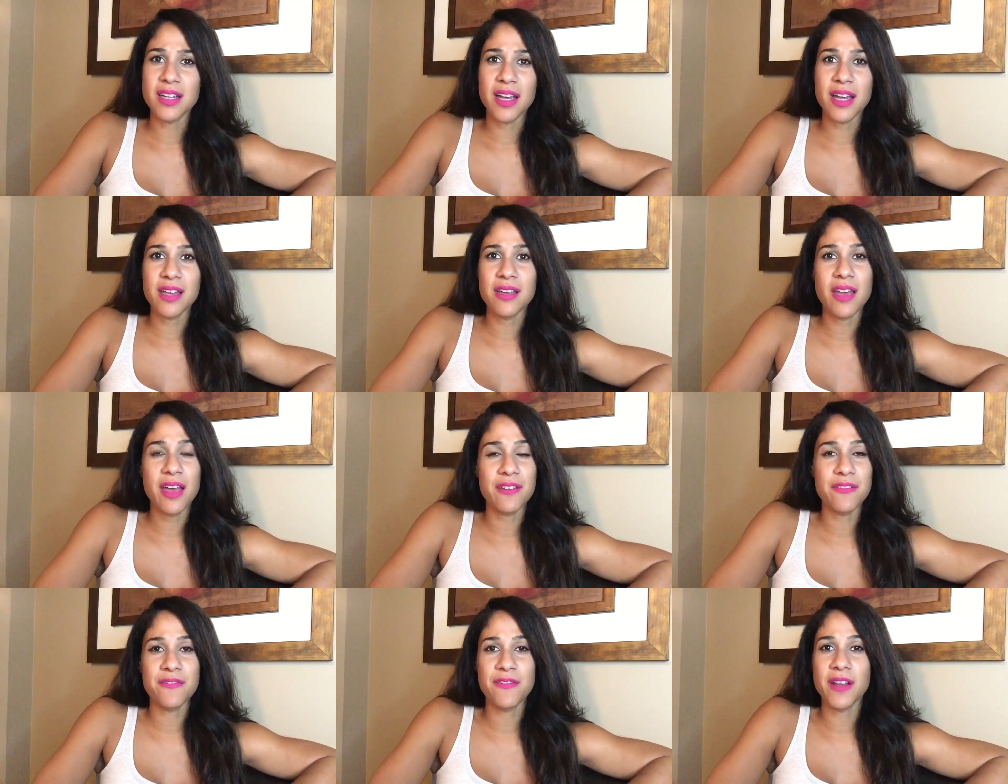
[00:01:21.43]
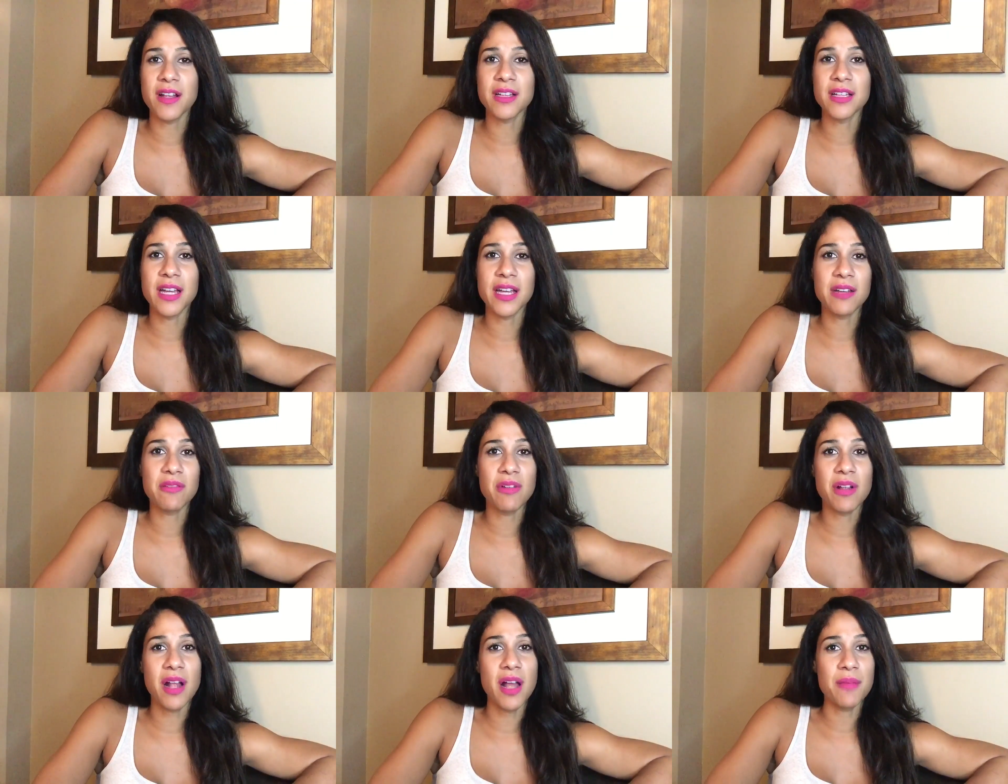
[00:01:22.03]
I, I felt
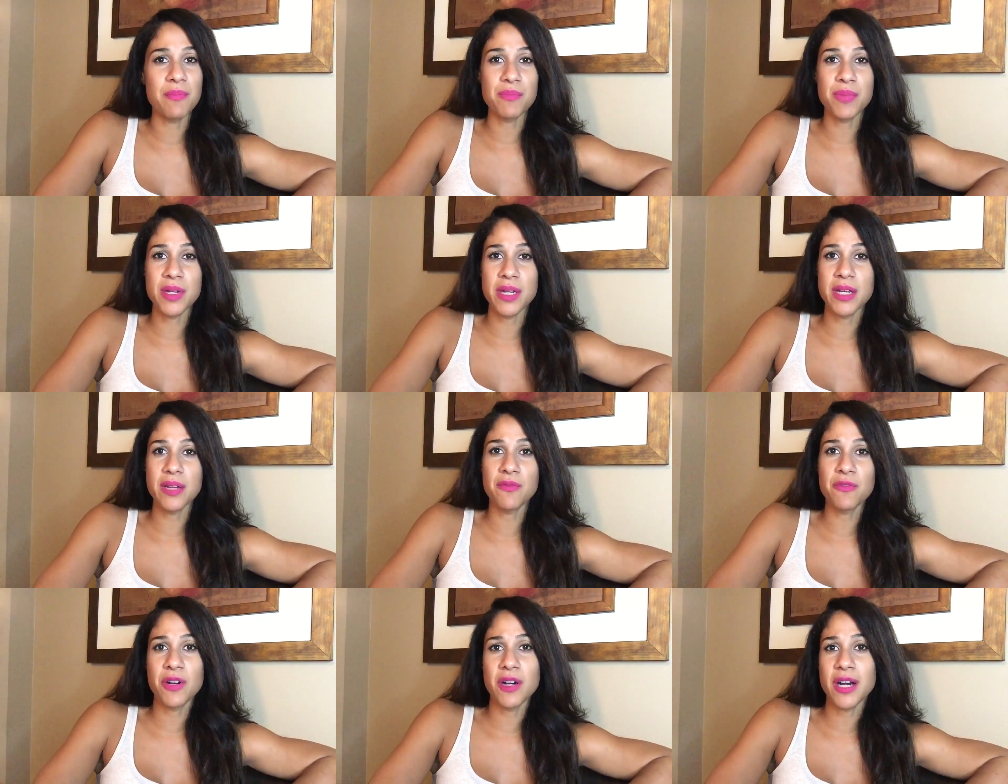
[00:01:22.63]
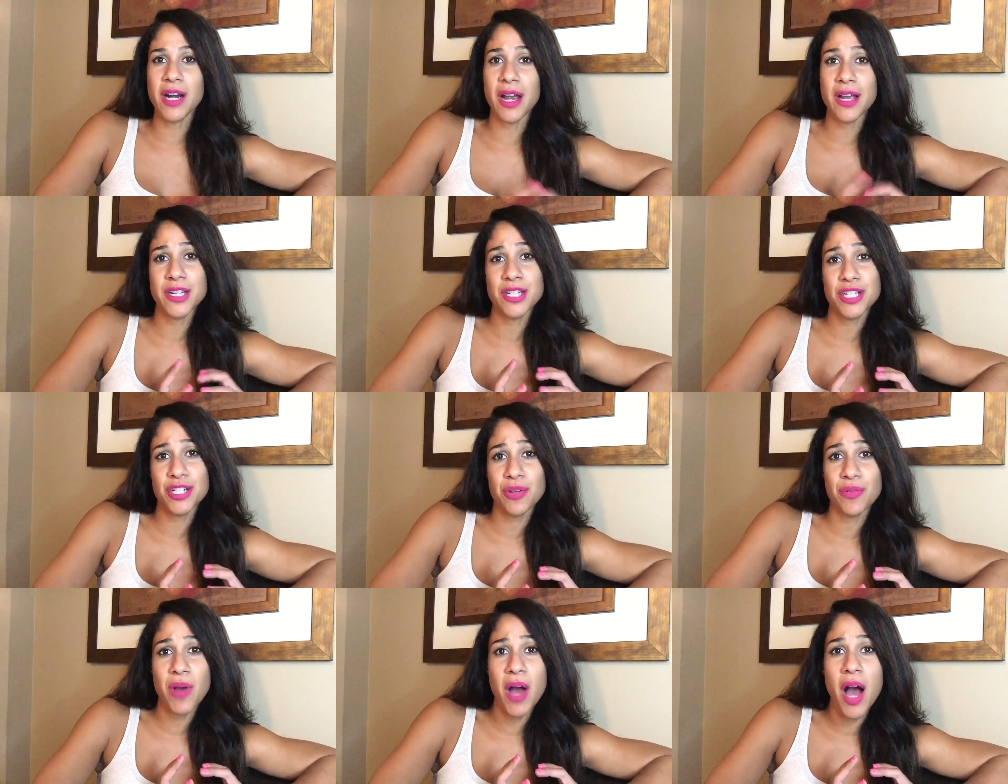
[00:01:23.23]
like, well, I'm putting in work, I
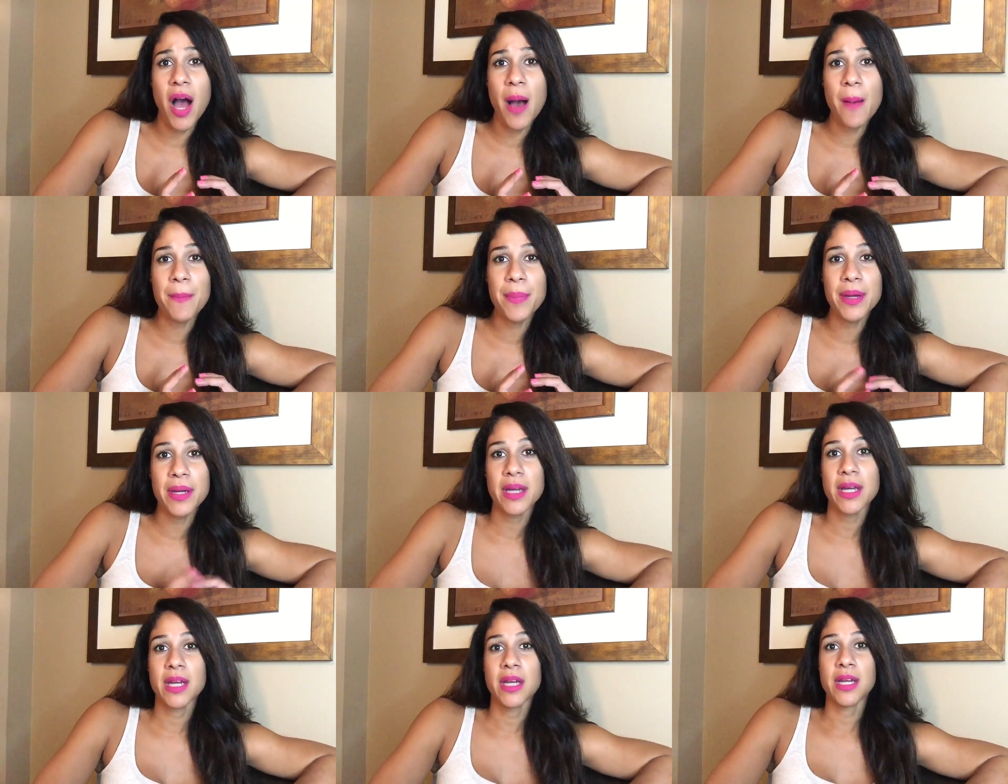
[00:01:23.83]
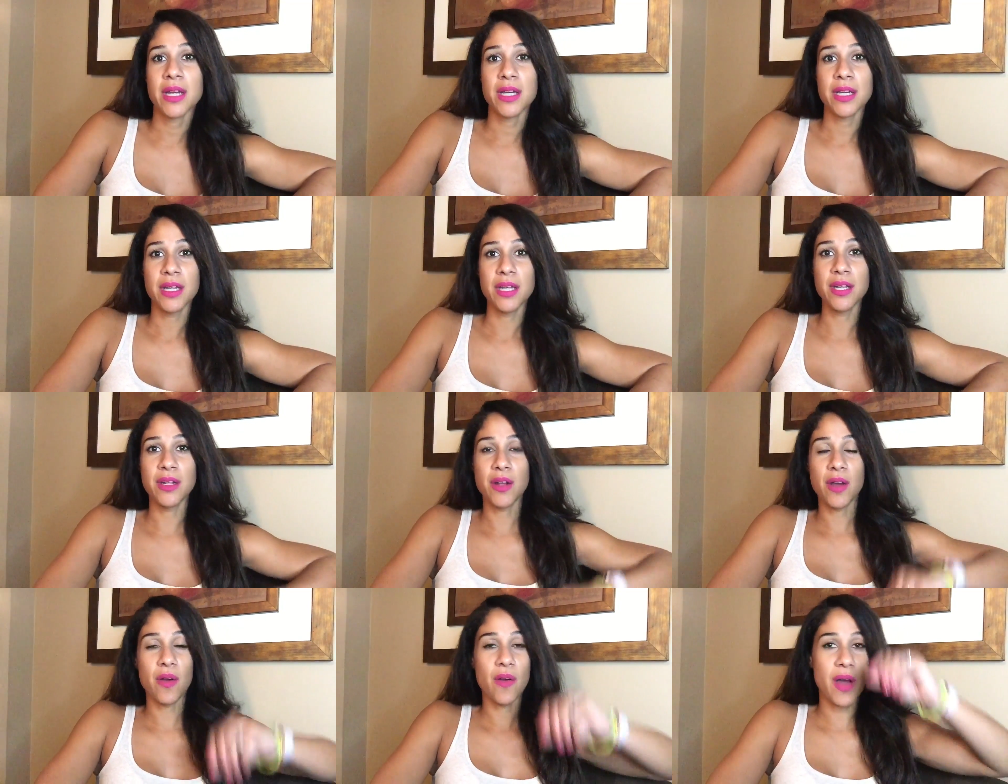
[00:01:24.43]
show up,
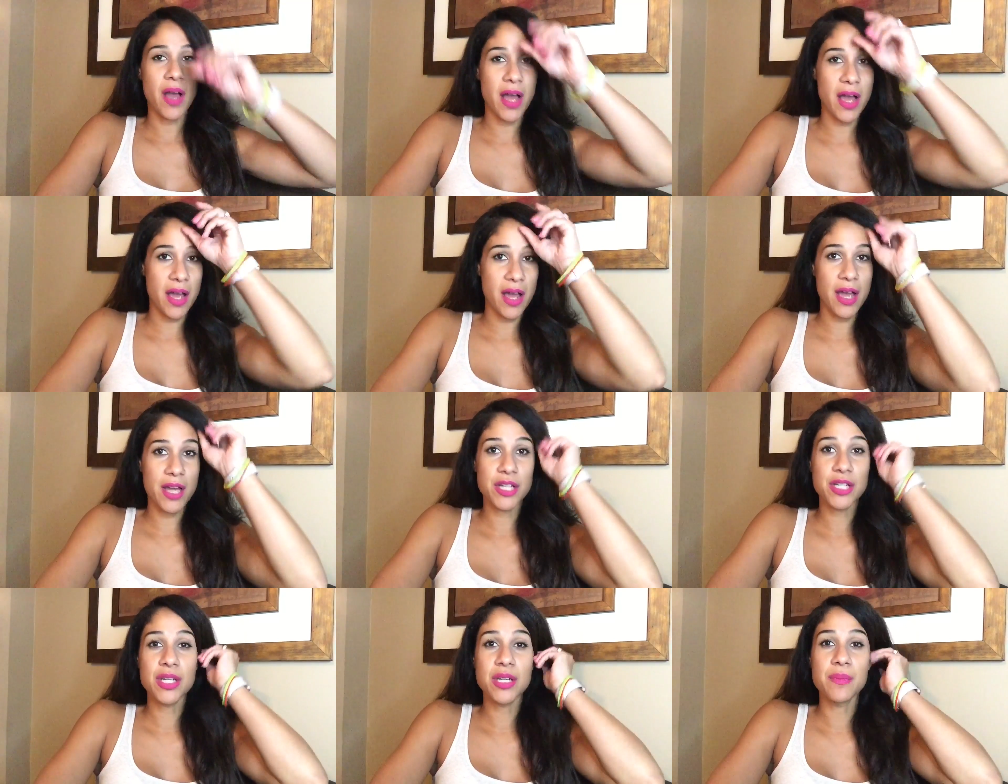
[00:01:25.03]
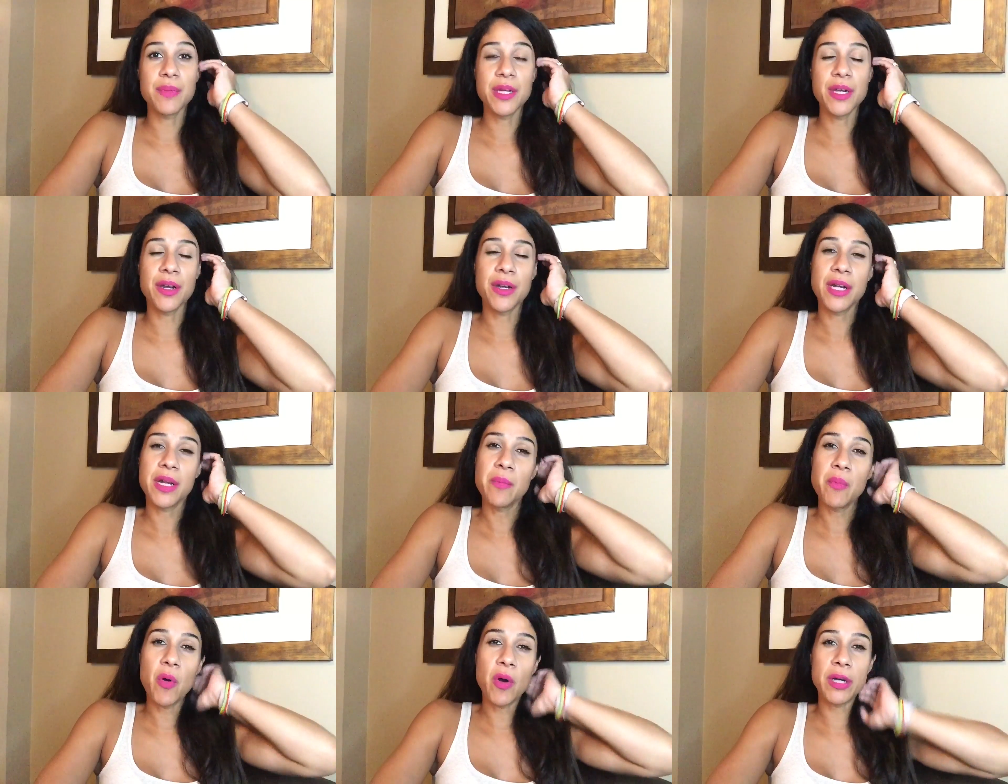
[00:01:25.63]
you know, I should be
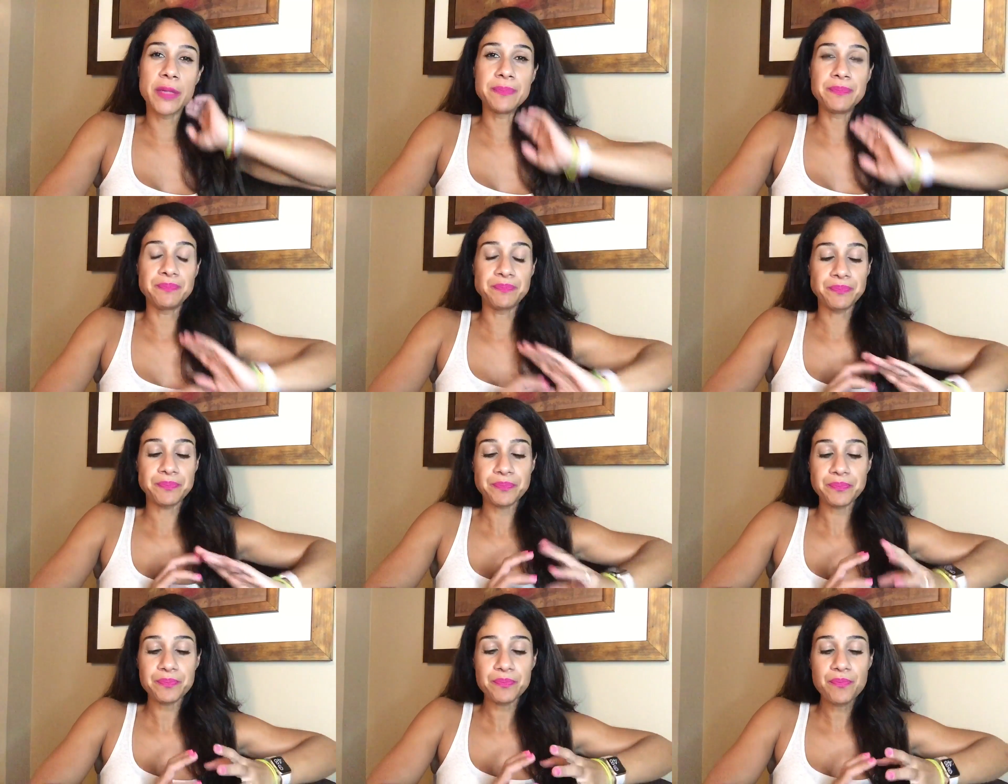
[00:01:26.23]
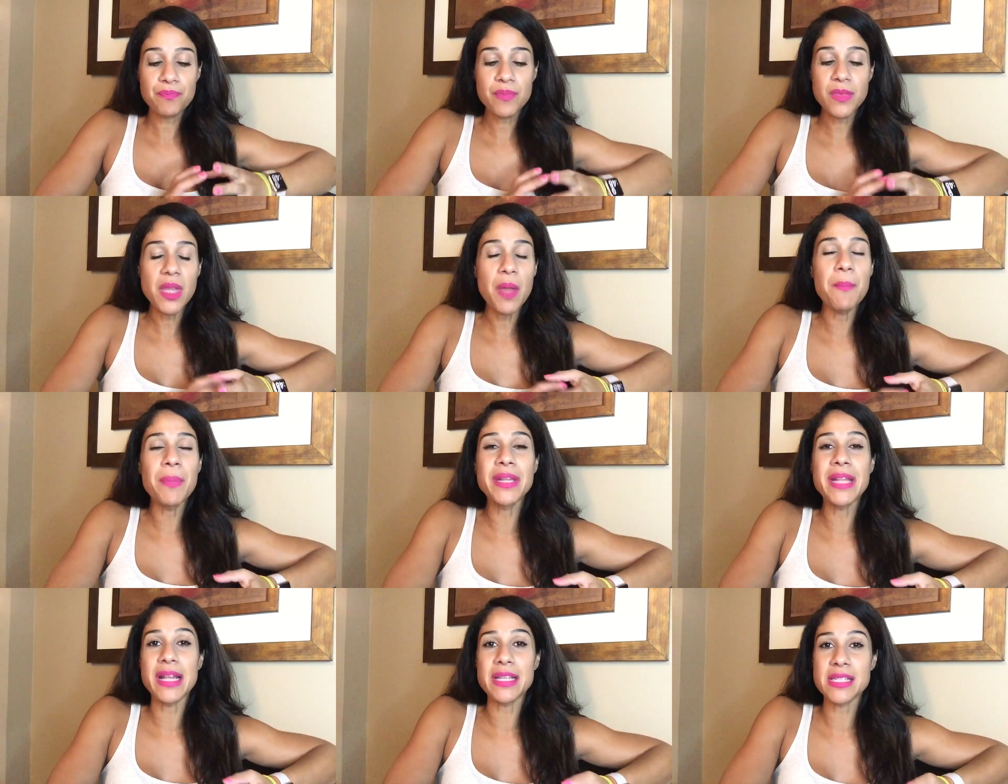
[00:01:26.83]
earning more.
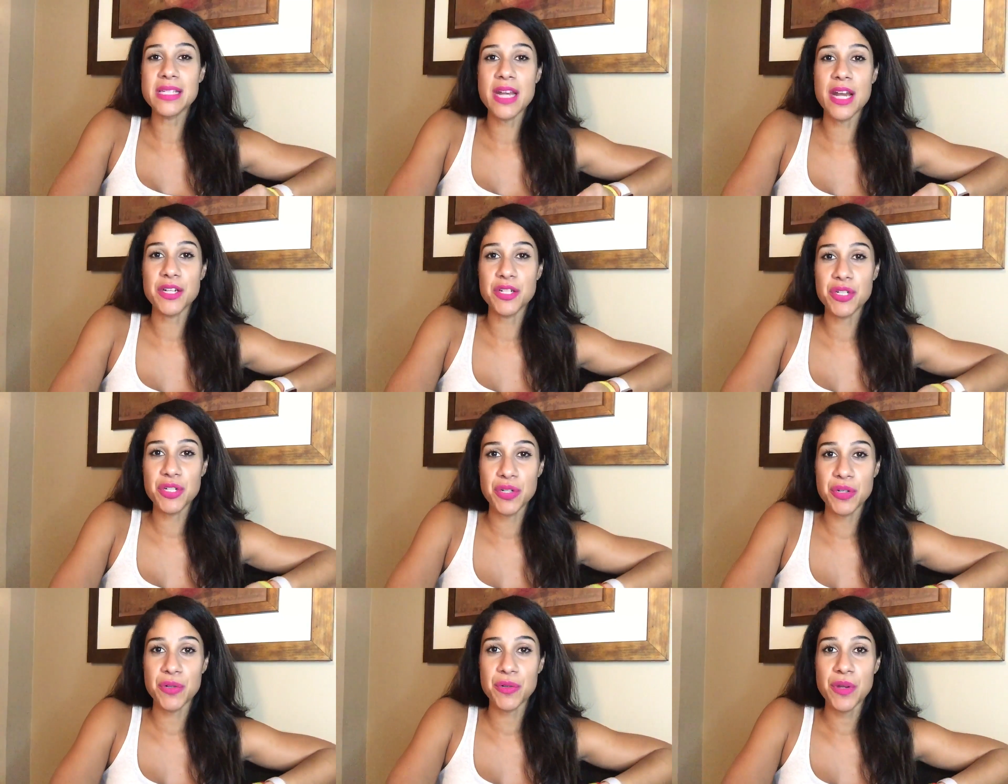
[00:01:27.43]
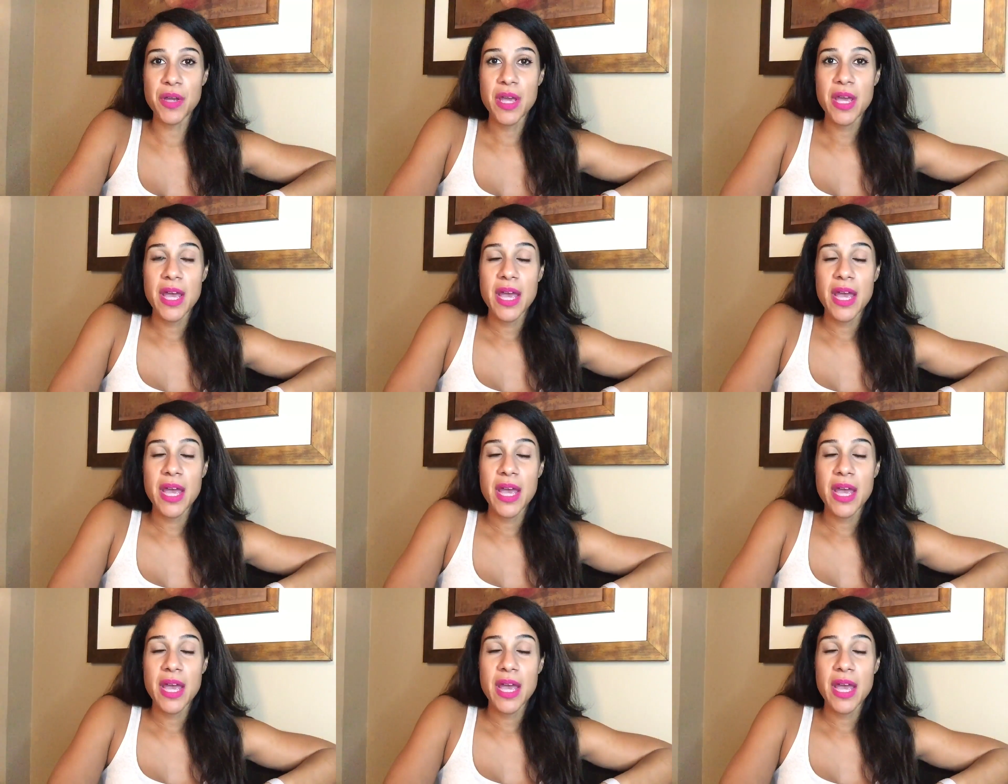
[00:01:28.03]
But that's not true.